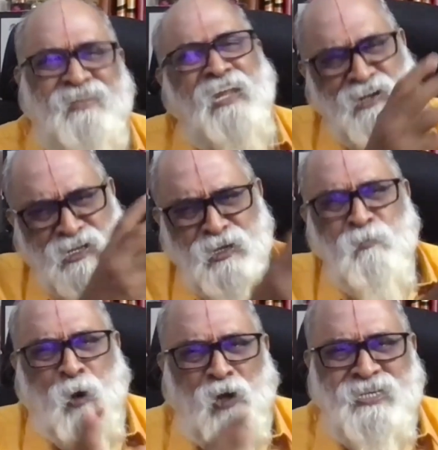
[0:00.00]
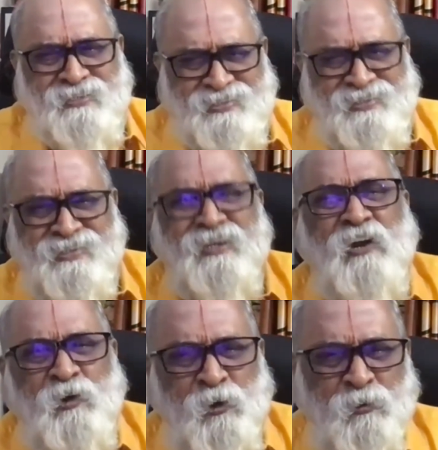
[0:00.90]
And that is a process. It's a
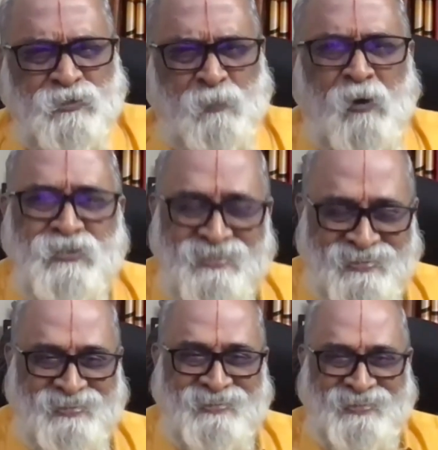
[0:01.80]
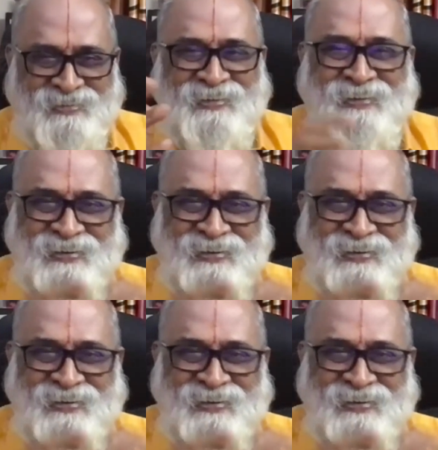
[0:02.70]
continuous process.